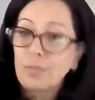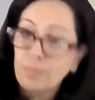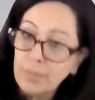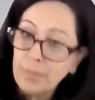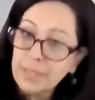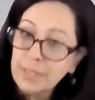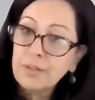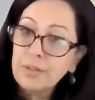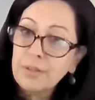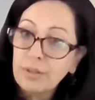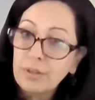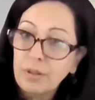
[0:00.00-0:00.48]

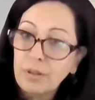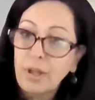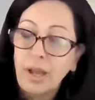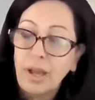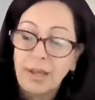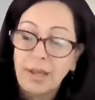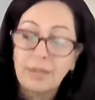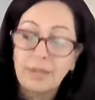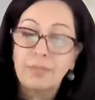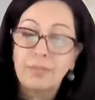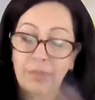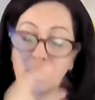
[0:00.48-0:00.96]
the
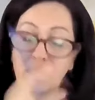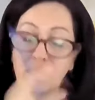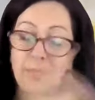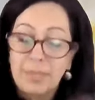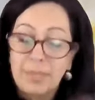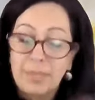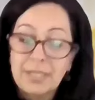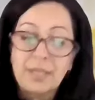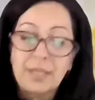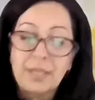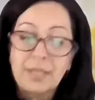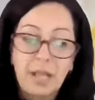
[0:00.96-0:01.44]

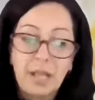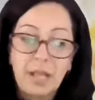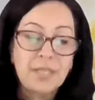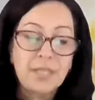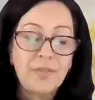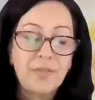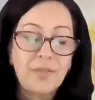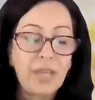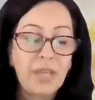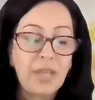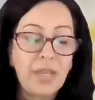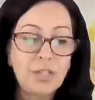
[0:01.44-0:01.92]

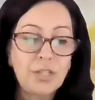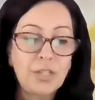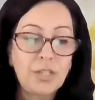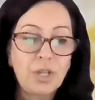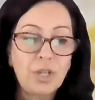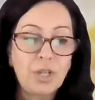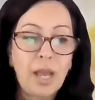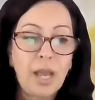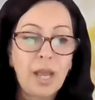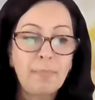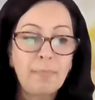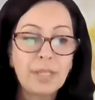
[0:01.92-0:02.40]

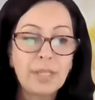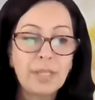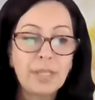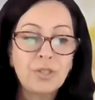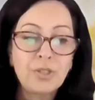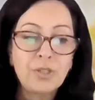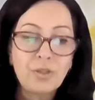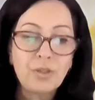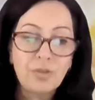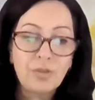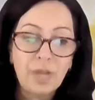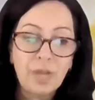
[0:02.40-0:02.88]
misclassification
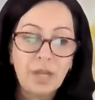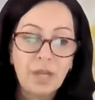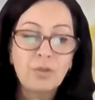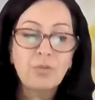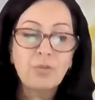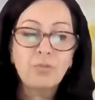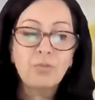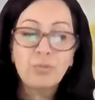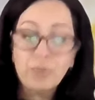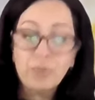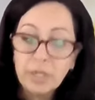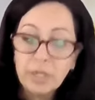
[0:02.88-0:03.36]
happened,
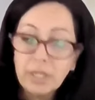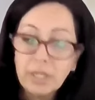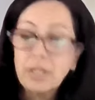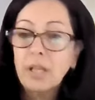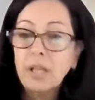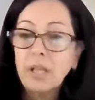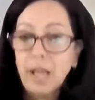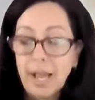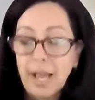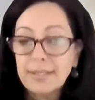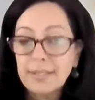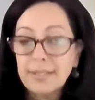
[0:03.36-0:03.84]
then
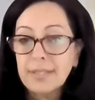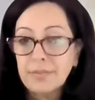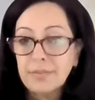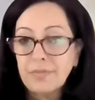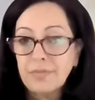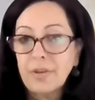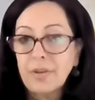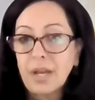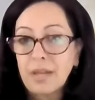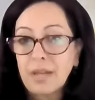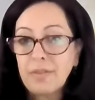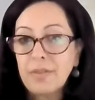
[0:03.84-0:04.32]

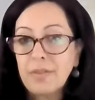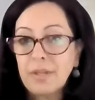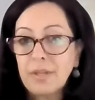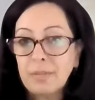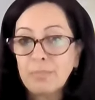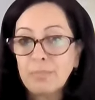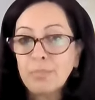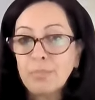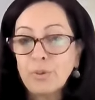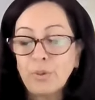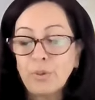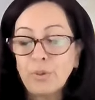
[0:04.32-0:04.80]
reclassify the
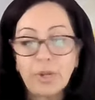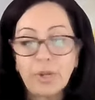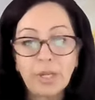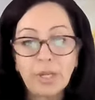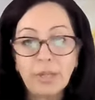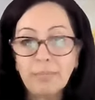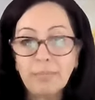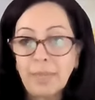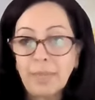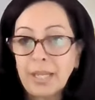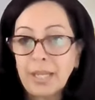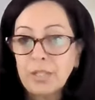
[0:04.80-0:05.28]

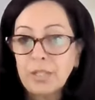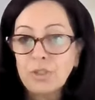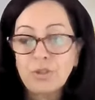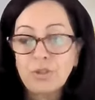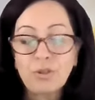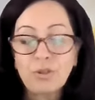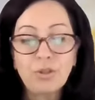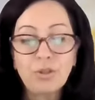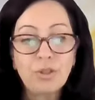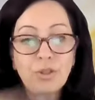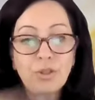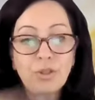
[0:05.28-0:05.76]
employee, make
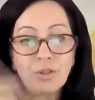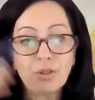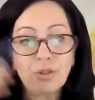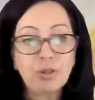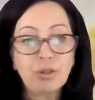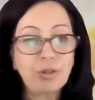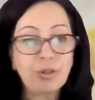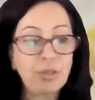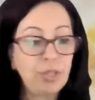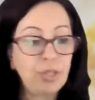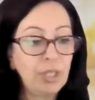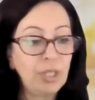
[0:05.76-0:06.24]
sure
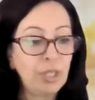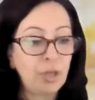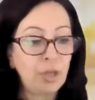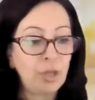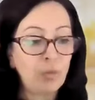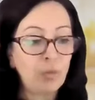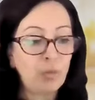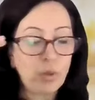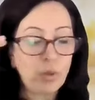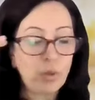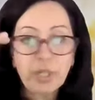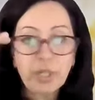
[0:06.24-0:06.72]
you're,
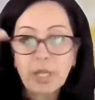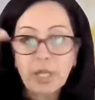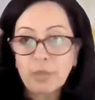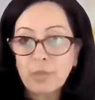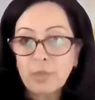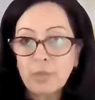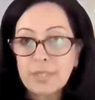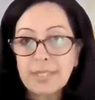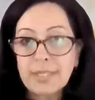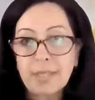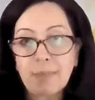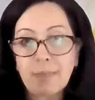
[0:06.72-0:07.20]
working
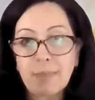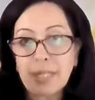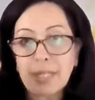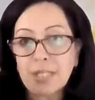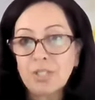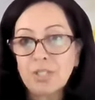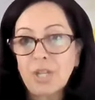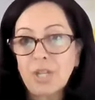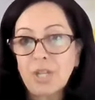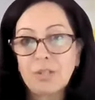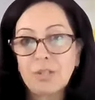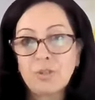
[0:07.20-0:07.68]
with
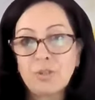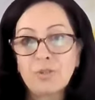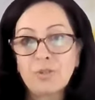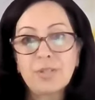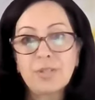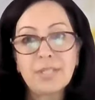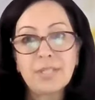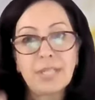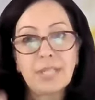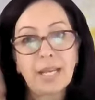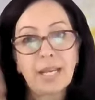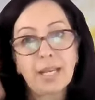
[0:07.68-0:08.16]
somebody to
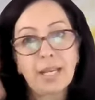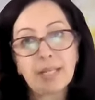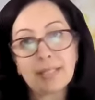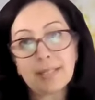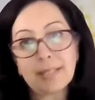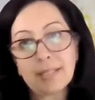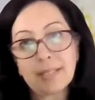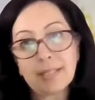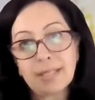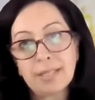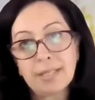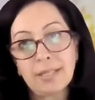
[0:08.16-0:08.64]
understand,
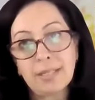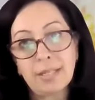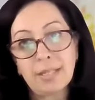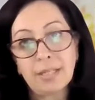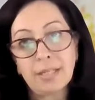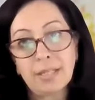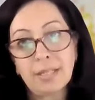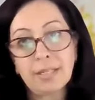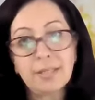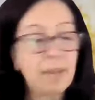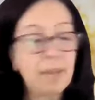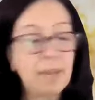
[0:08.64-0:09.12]
is this an
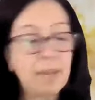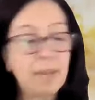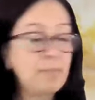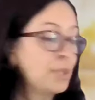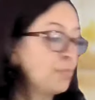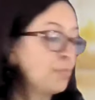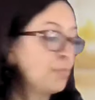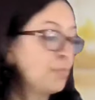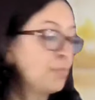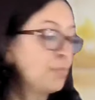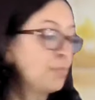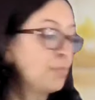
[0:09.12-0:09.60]

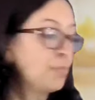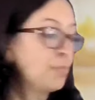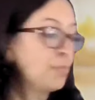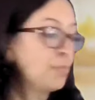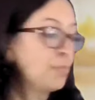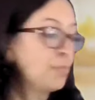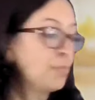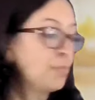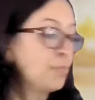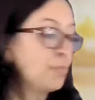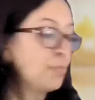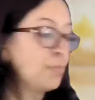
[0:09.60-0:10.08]
exempt
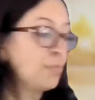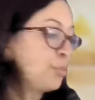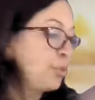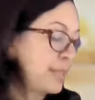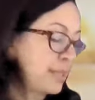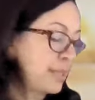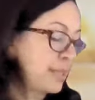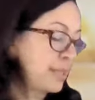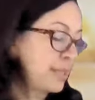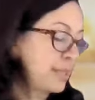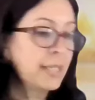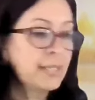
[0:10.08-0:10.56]

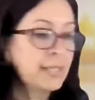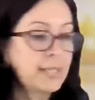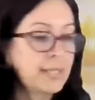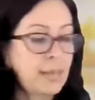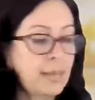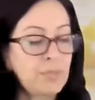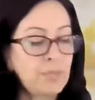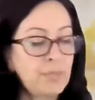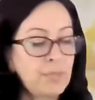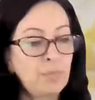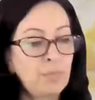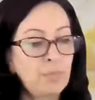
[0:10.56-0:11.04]
employee? Is this
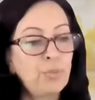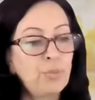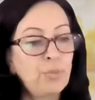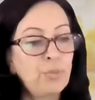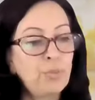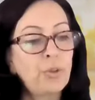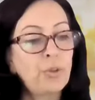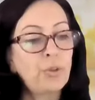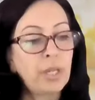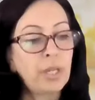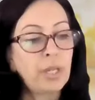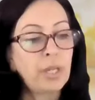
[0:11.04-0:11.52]
a
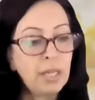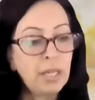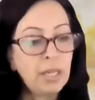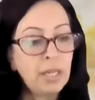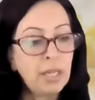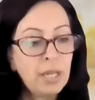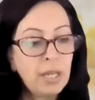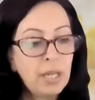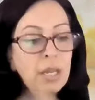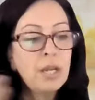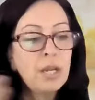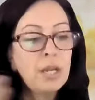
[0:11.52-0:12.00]
non-exempt
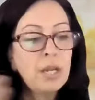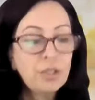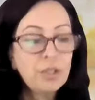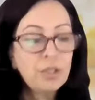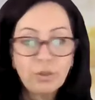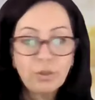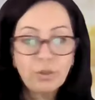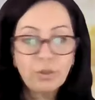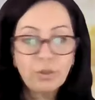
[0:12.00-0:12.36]
employee?